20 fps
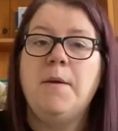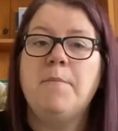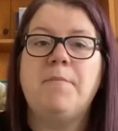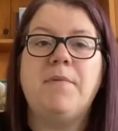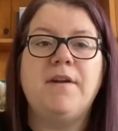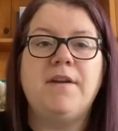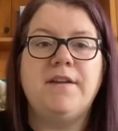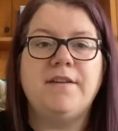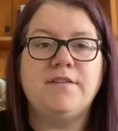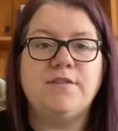
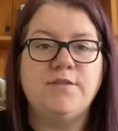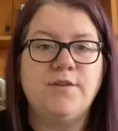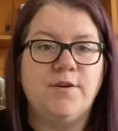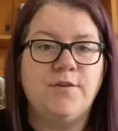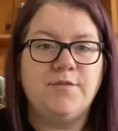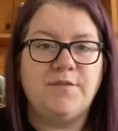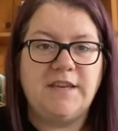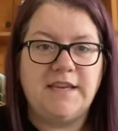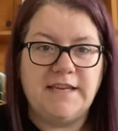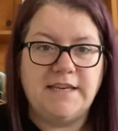But it's
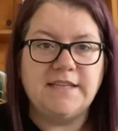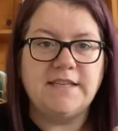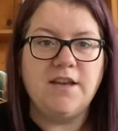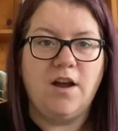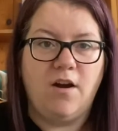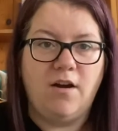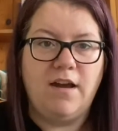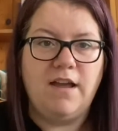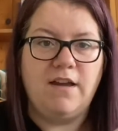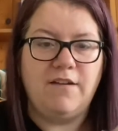not the
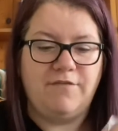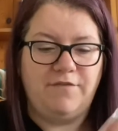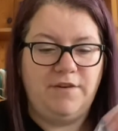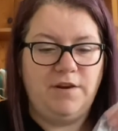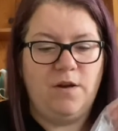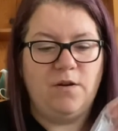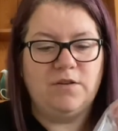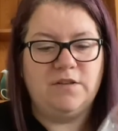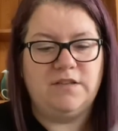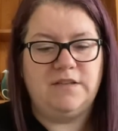entire
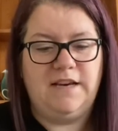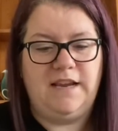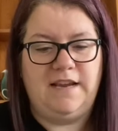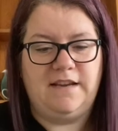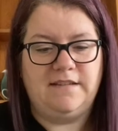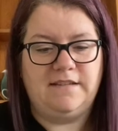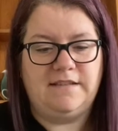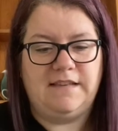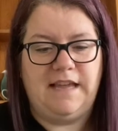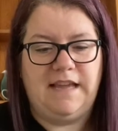floss
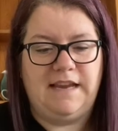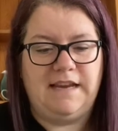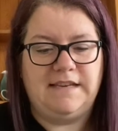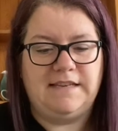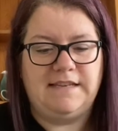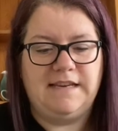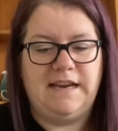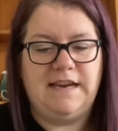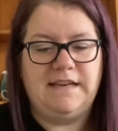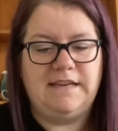list that is
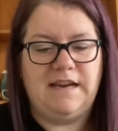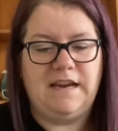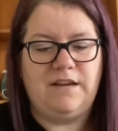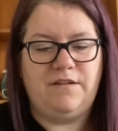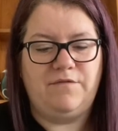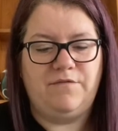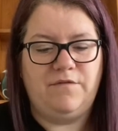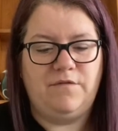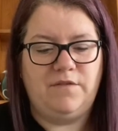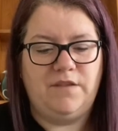needed
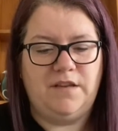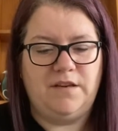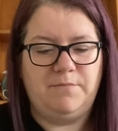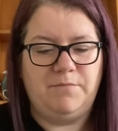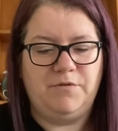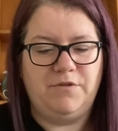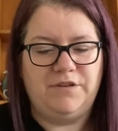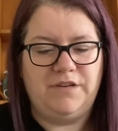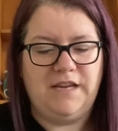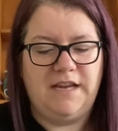for this
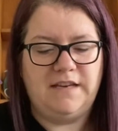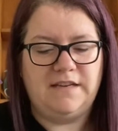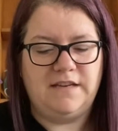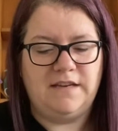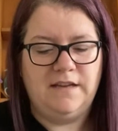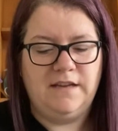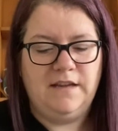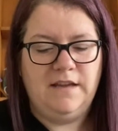project.